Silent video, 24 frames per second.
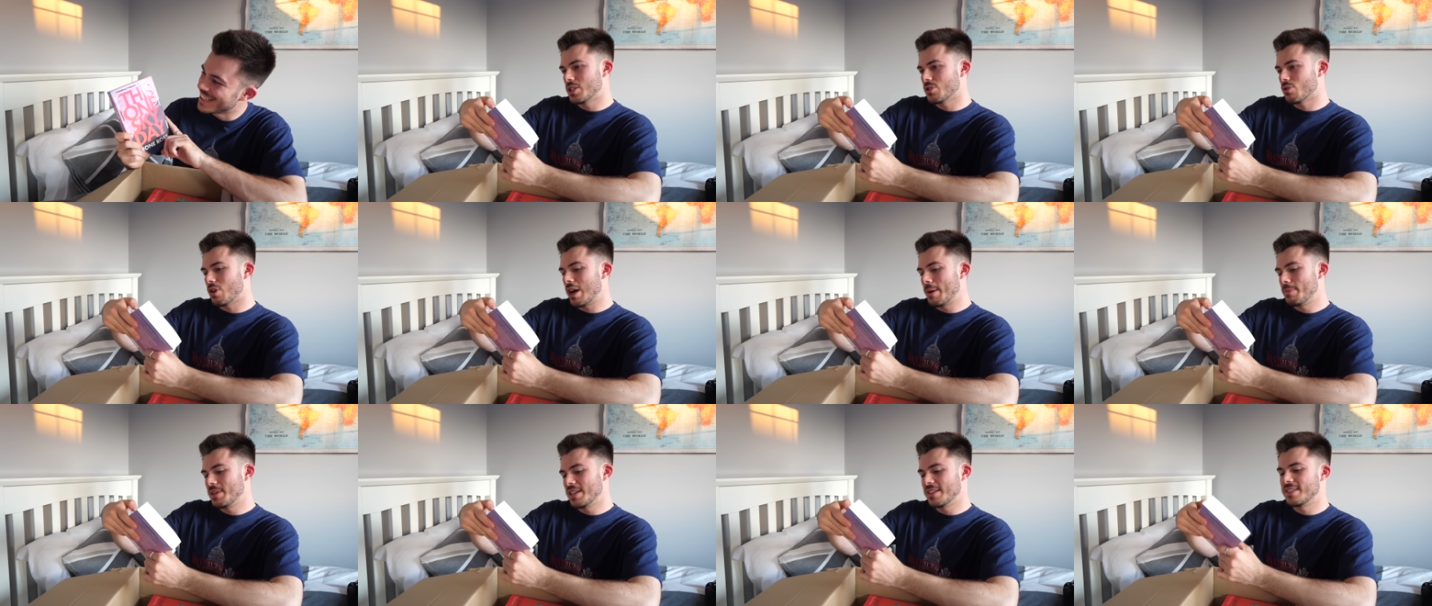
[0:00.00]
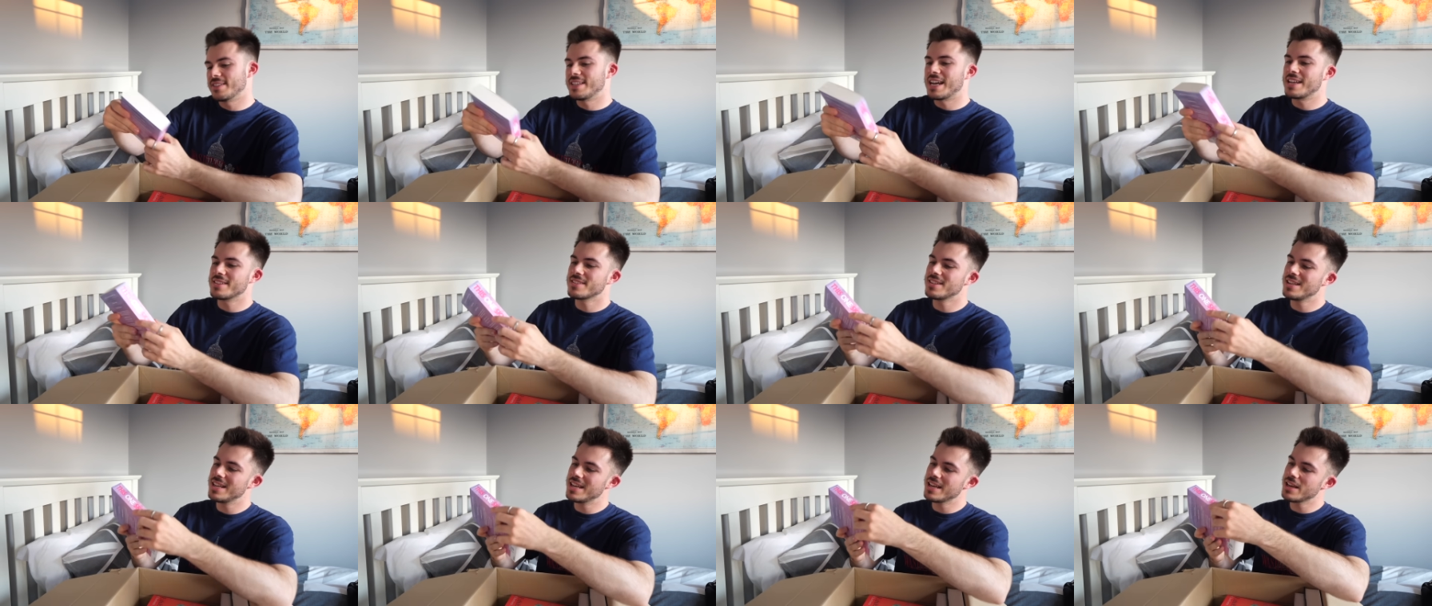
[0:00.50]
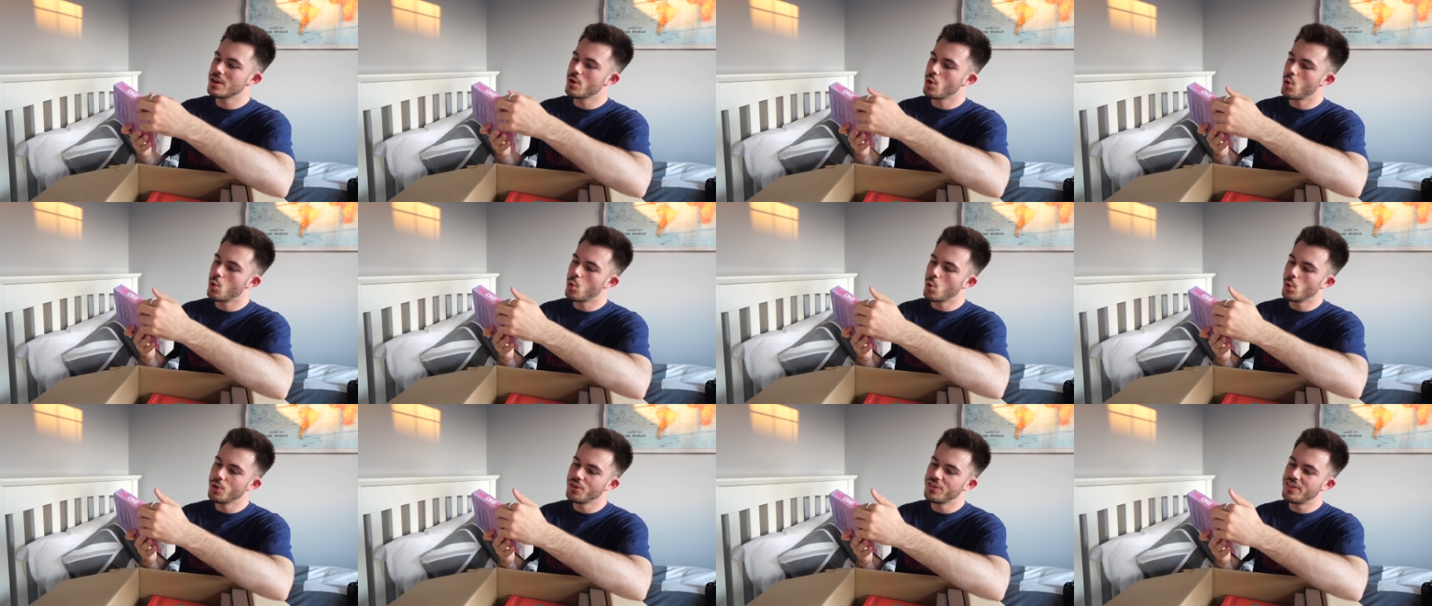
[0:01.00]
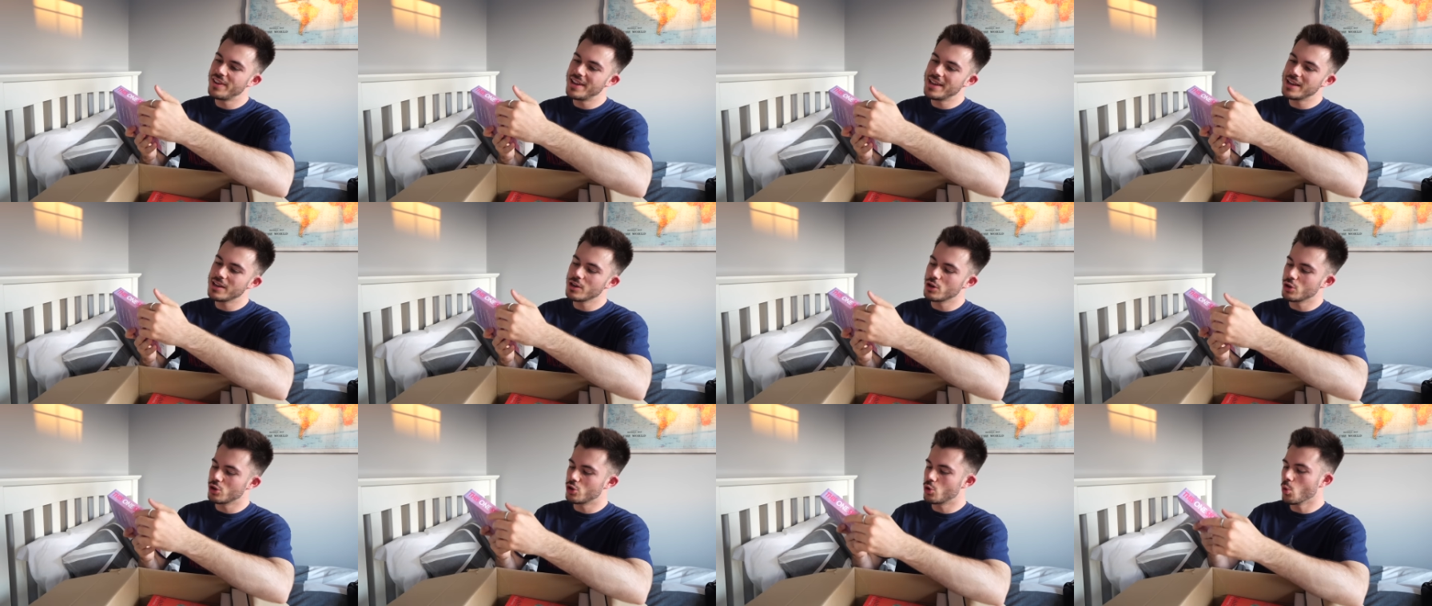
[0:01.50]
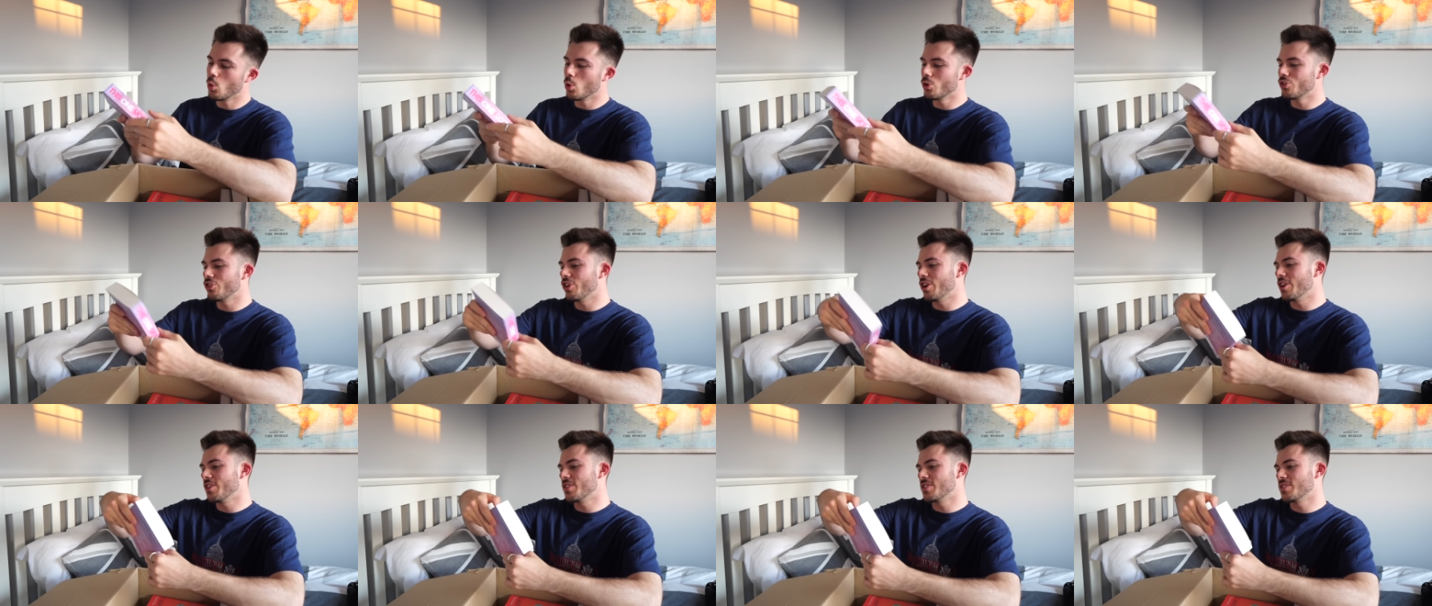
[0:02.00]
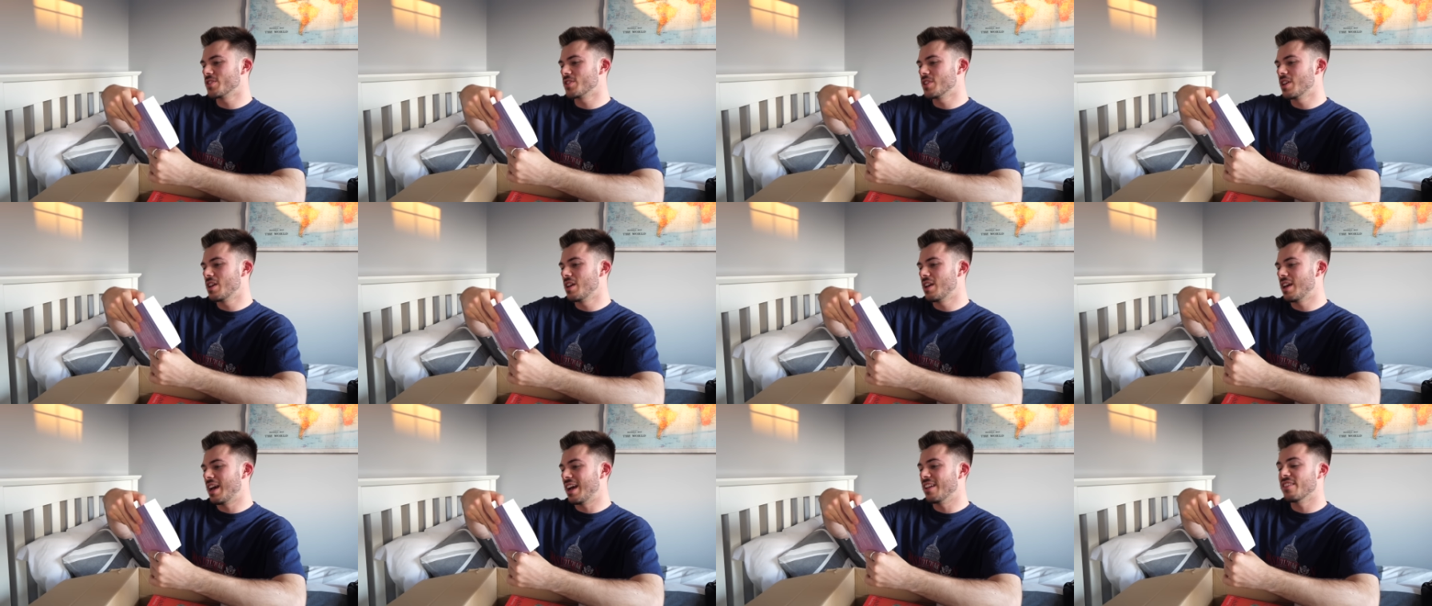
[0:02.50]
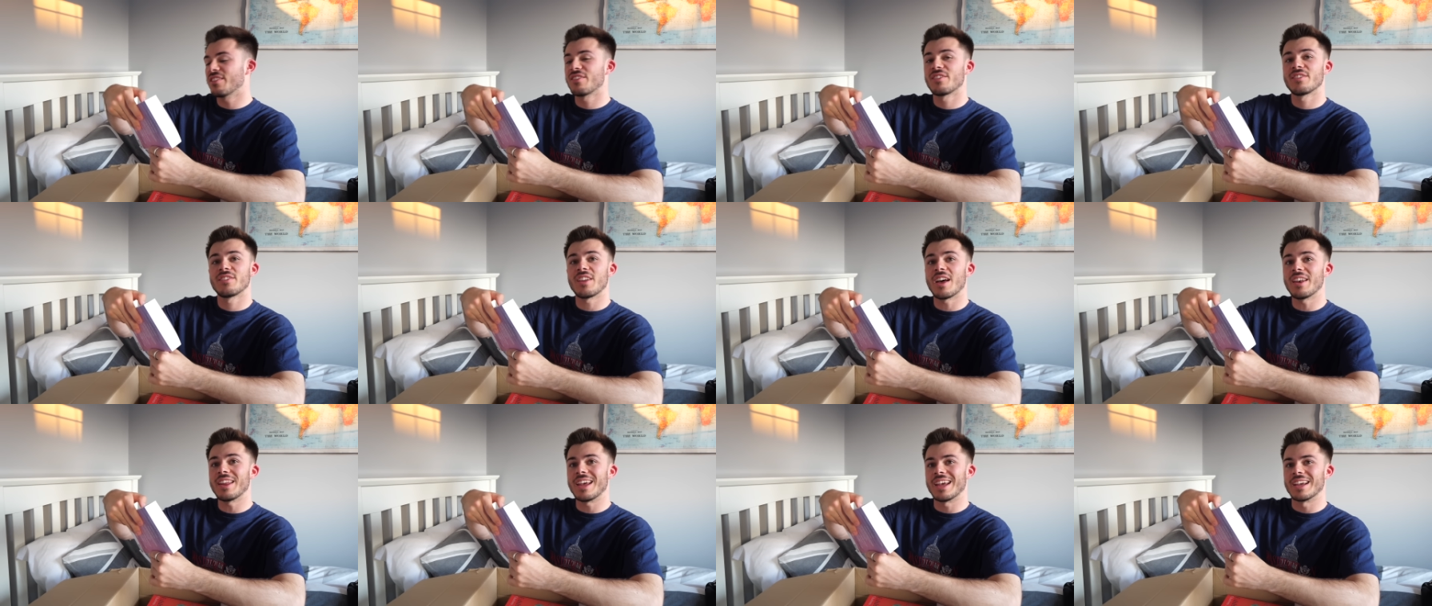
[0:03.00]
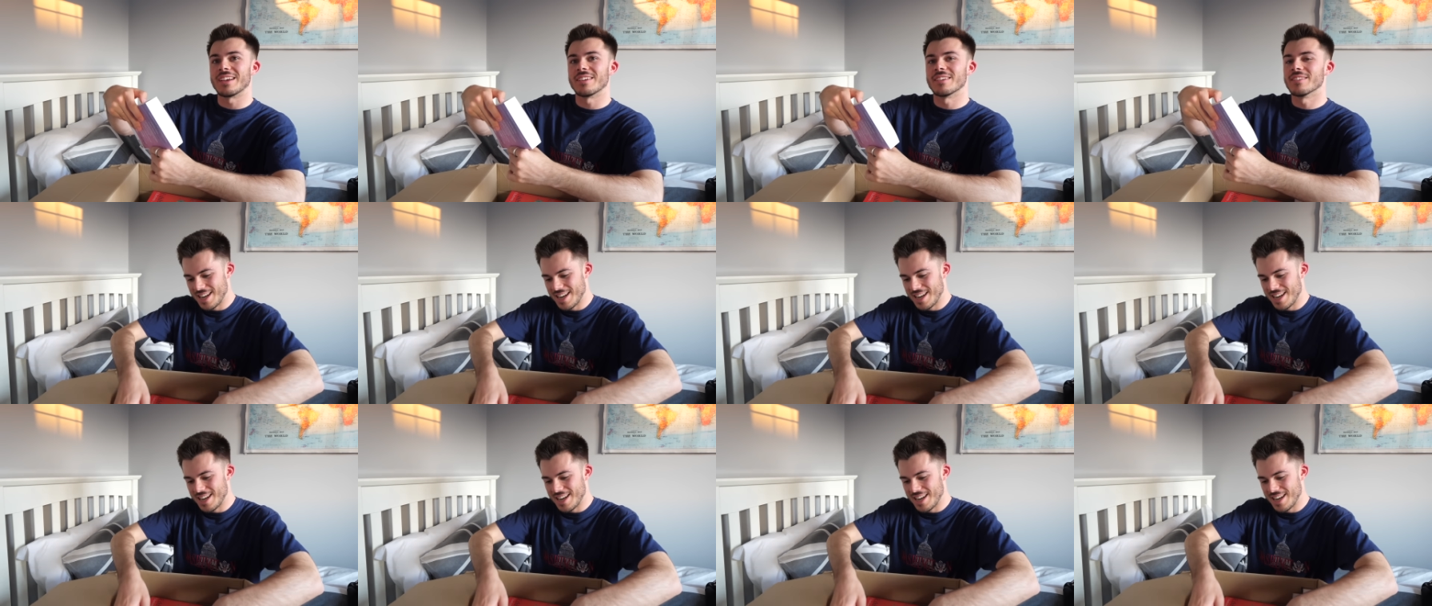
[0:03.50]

Described as dazzling, haunting, gorgeous, and stunning.